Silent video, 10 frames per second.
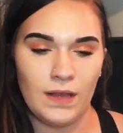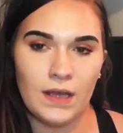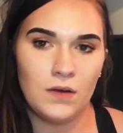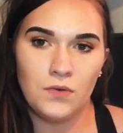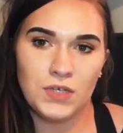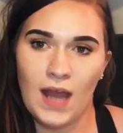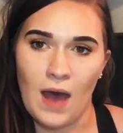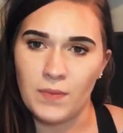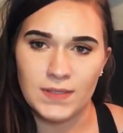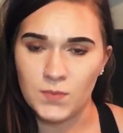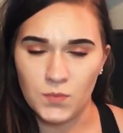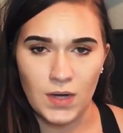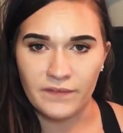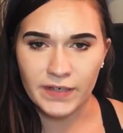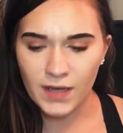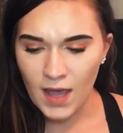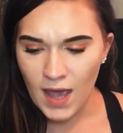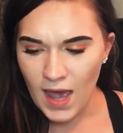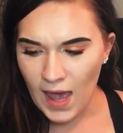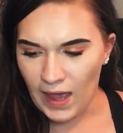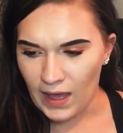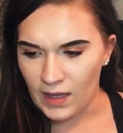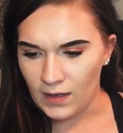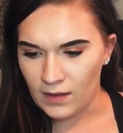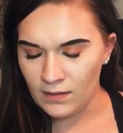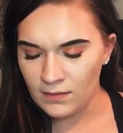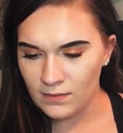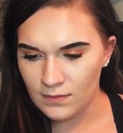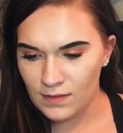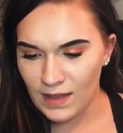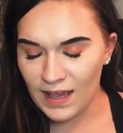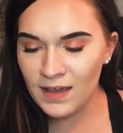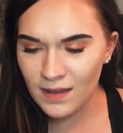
Like, I know shit happens and whatever. And they